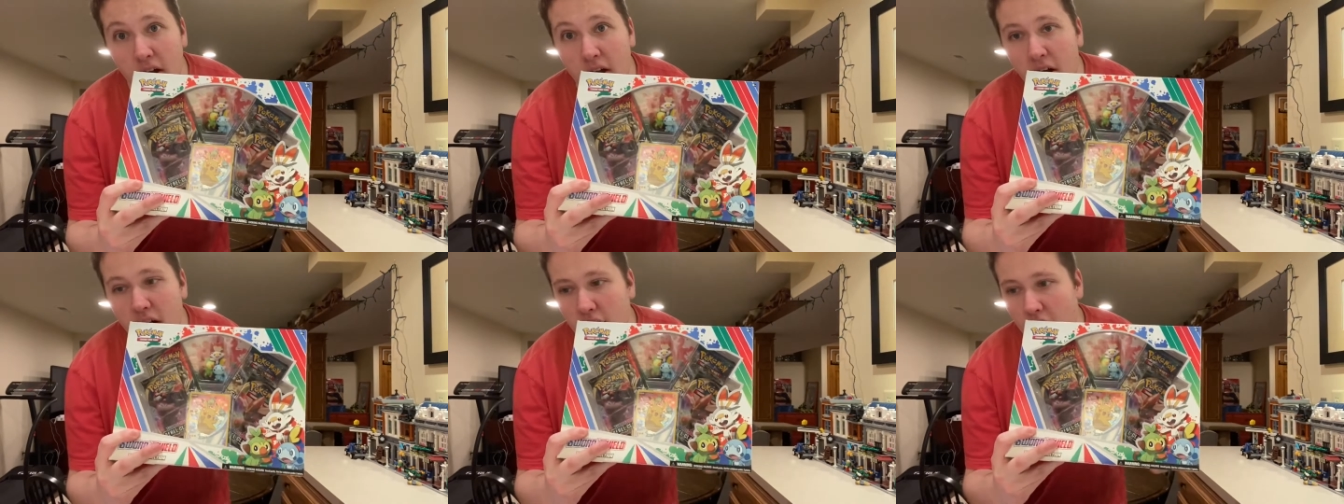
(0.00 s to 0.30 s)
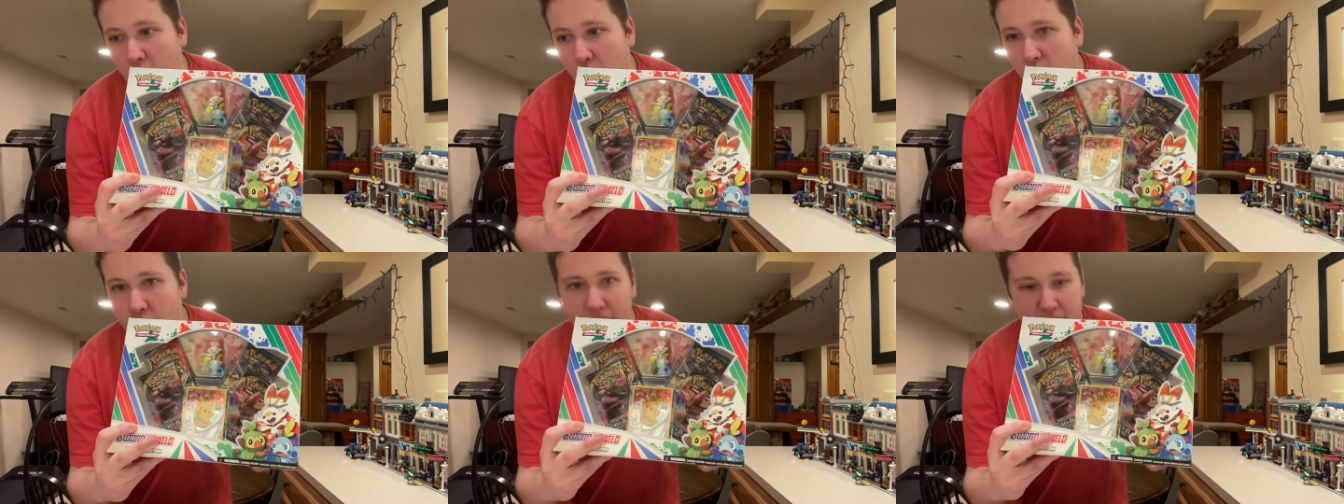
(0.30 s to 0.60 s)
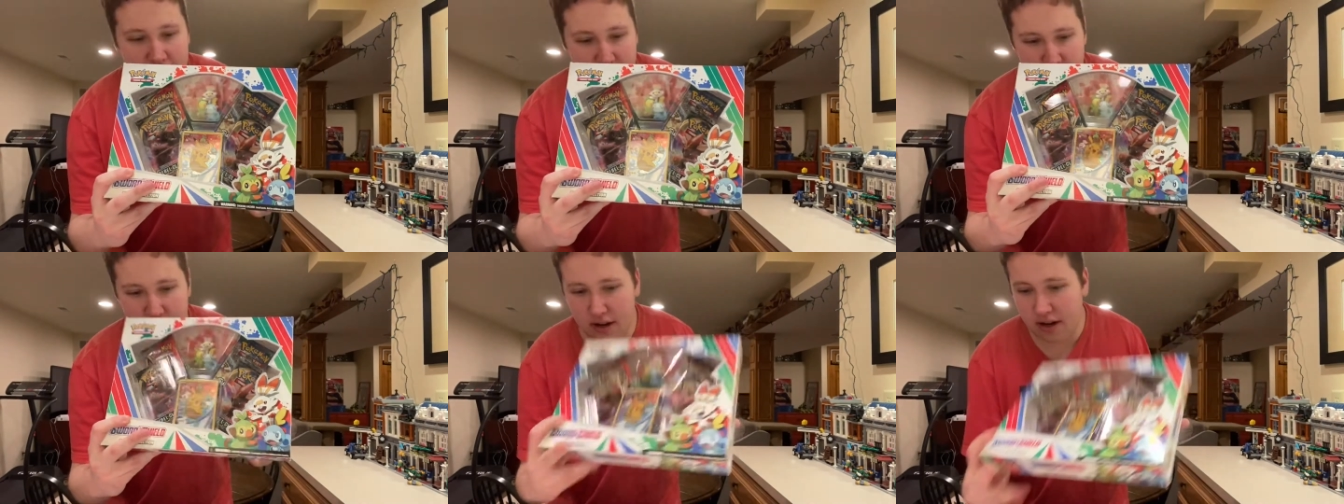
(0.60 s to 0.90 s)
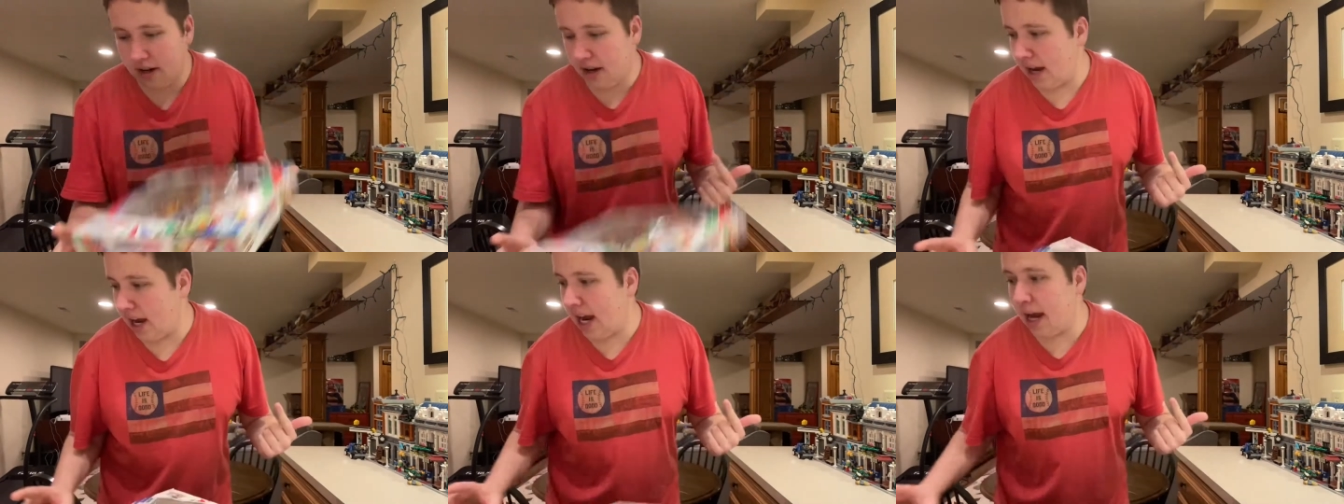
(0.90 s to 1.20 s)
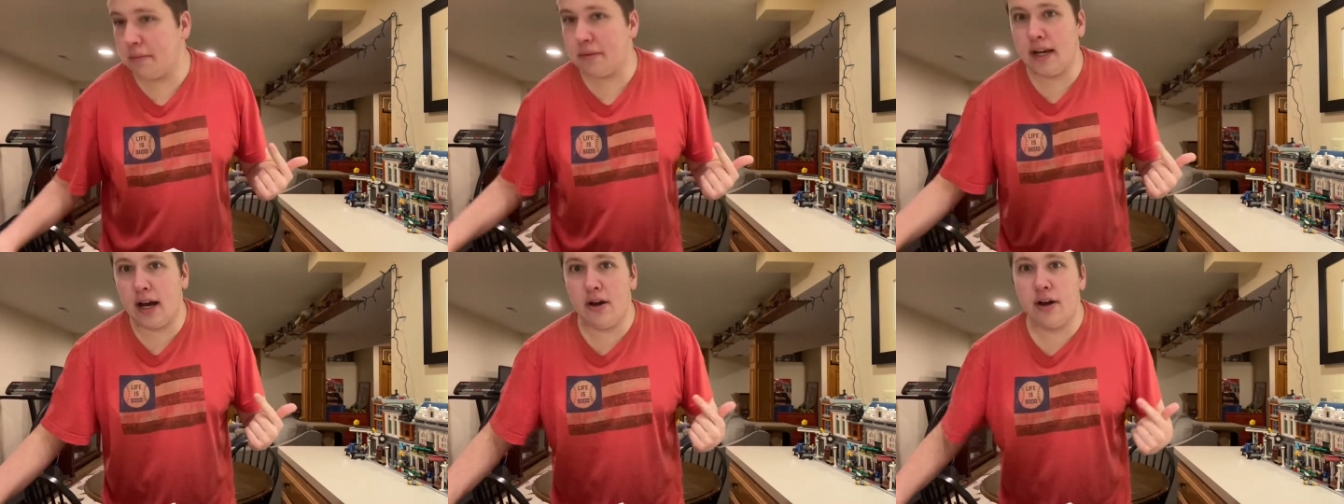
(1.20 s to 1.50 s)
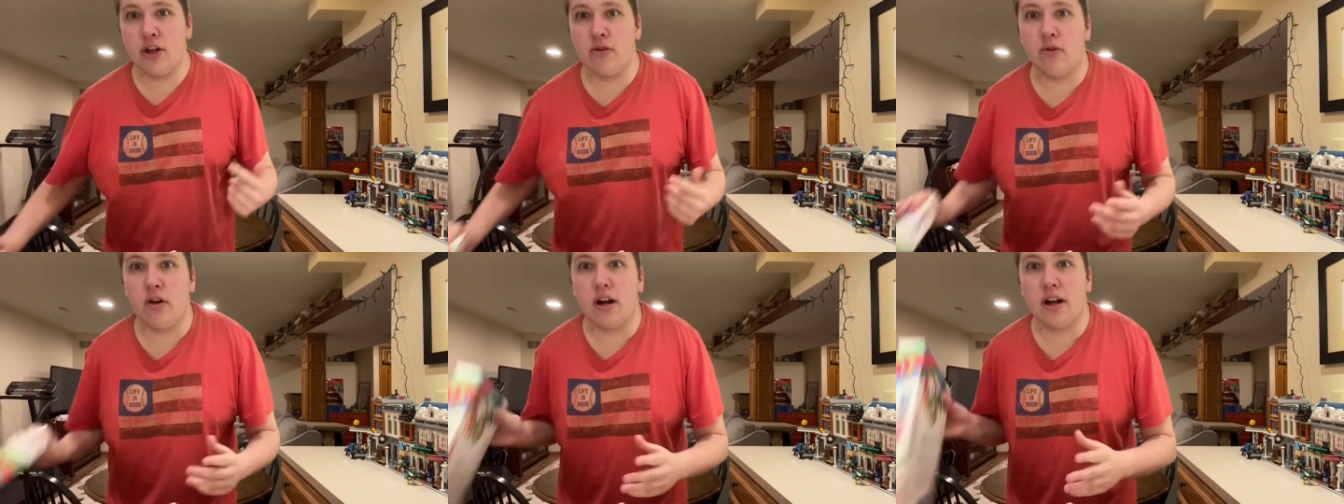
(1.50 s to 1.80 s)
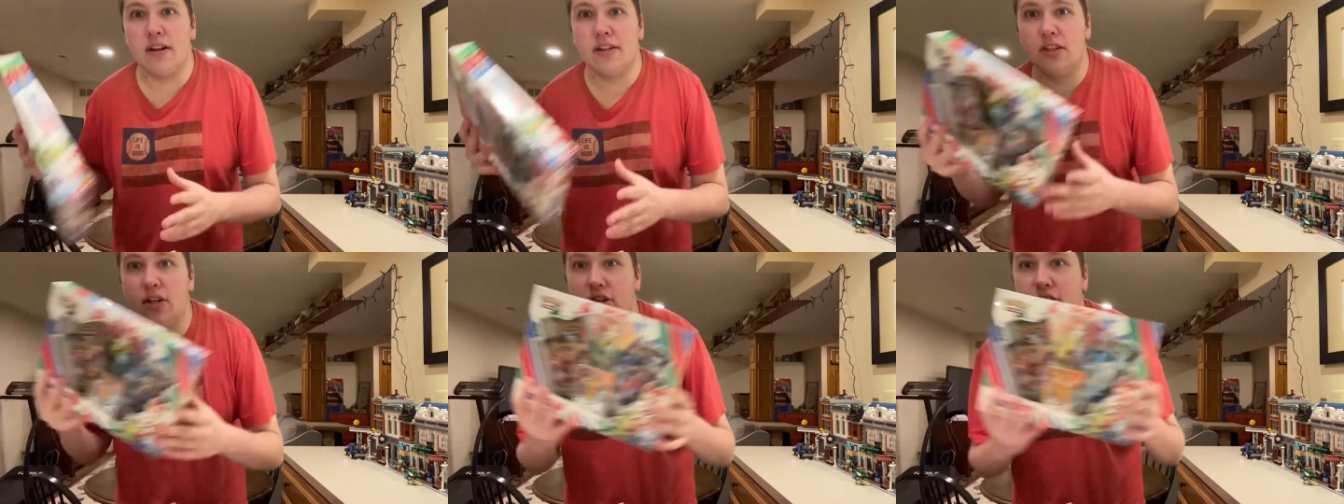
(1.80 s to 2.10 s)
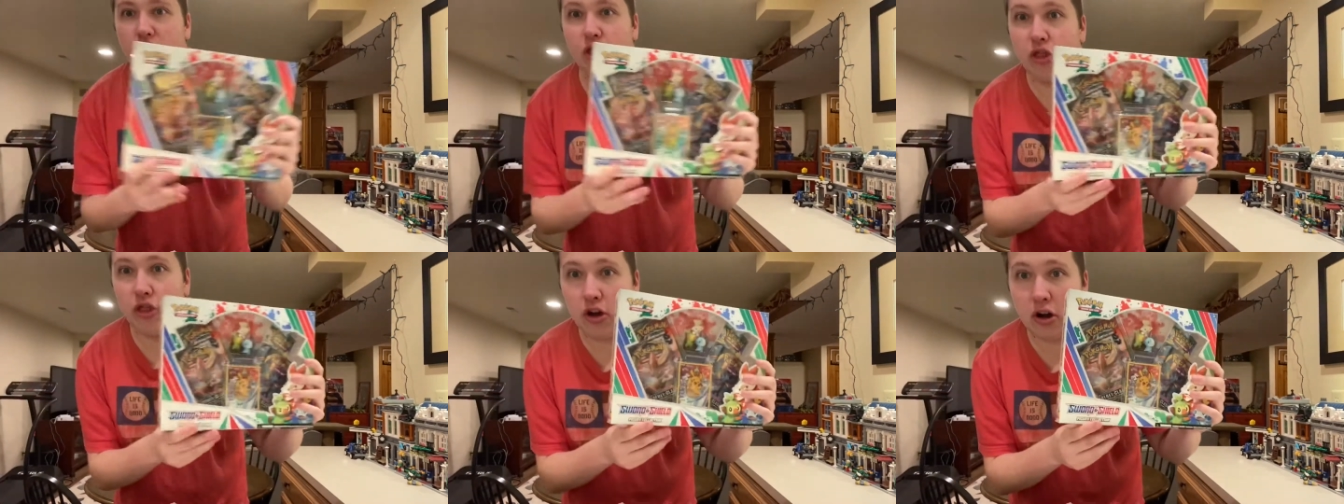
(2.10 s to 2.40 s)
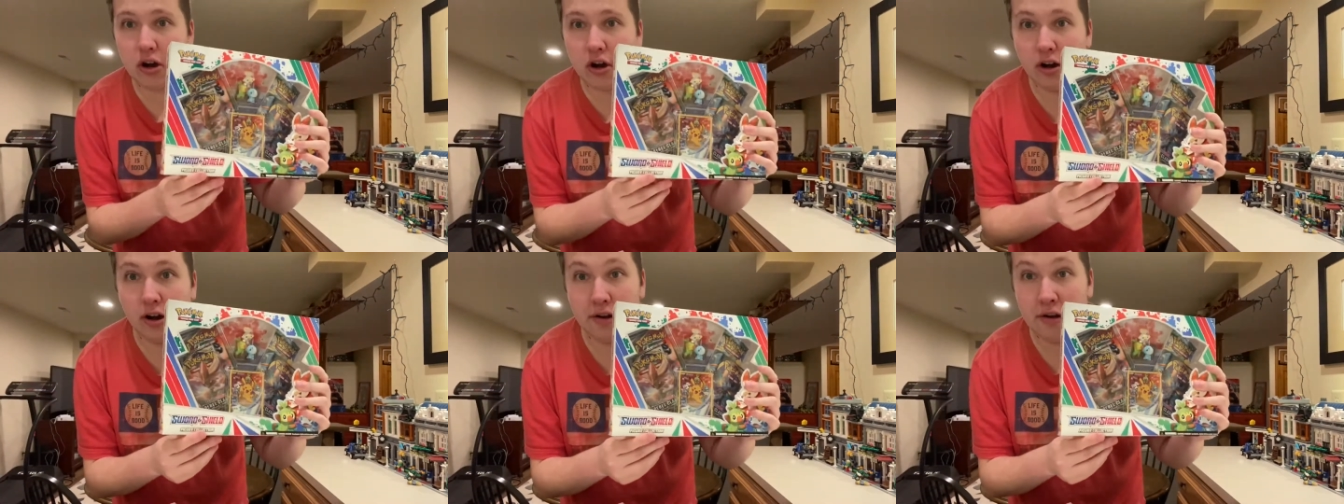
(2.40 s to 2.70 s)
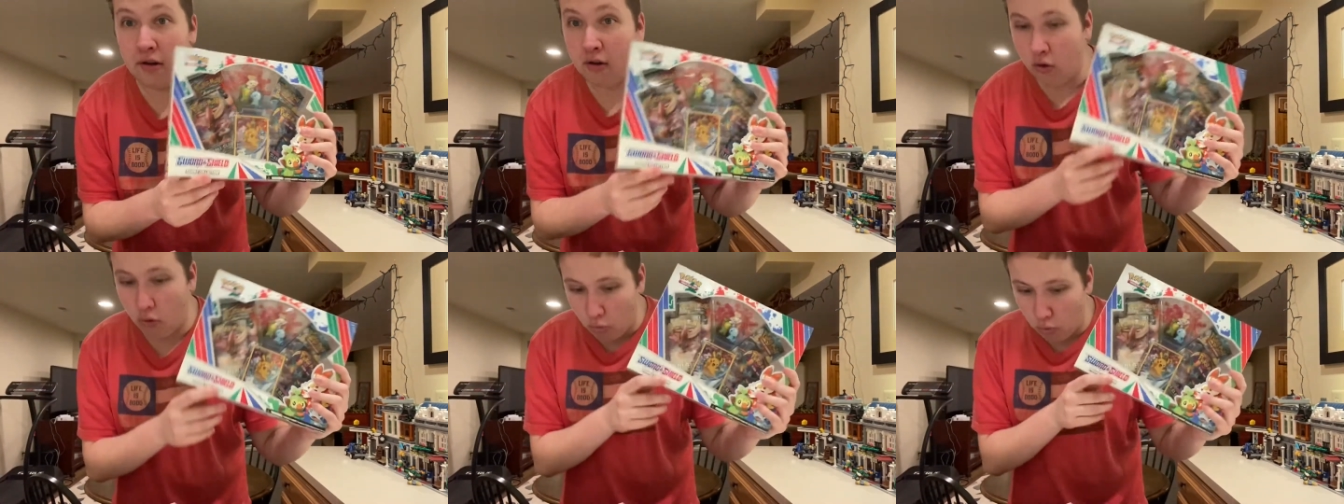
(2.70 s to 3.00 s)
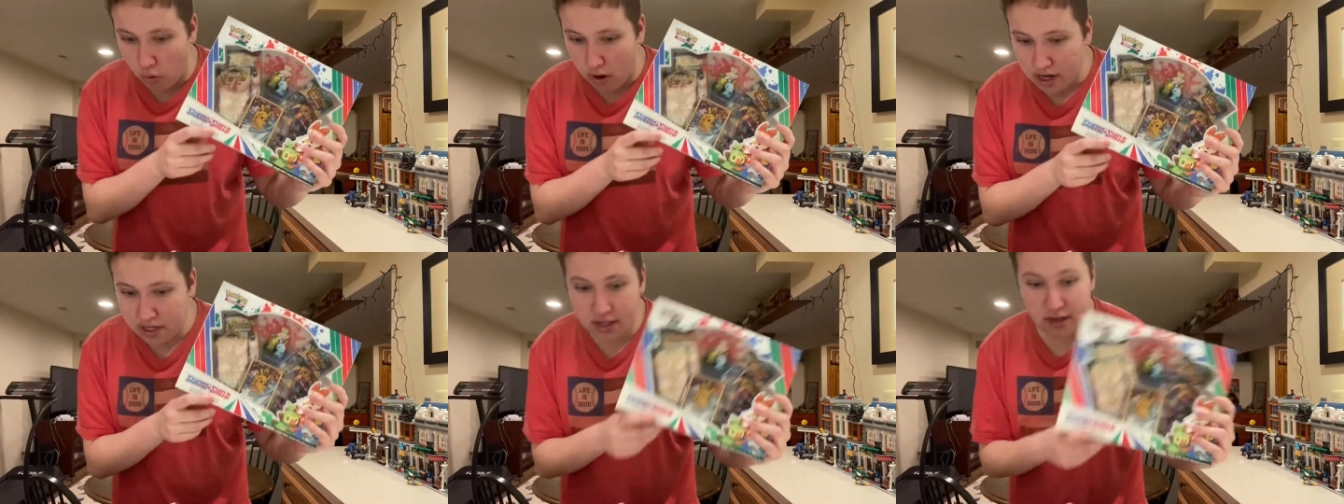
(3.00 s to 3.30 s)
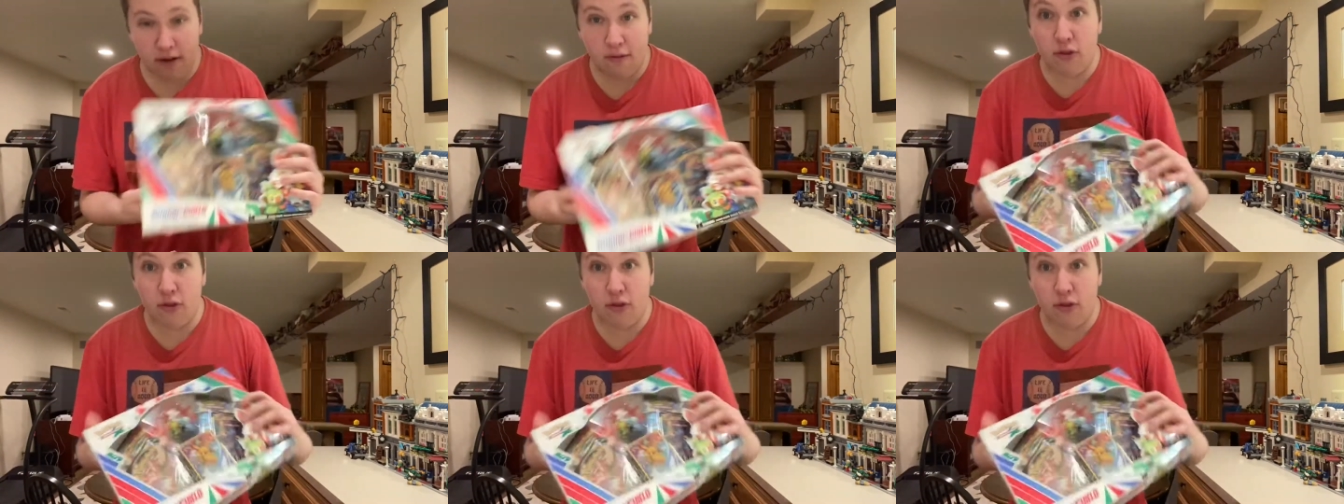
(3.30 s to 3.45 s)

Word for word: Oh, wait. I'm counting wrong because there's a third. What?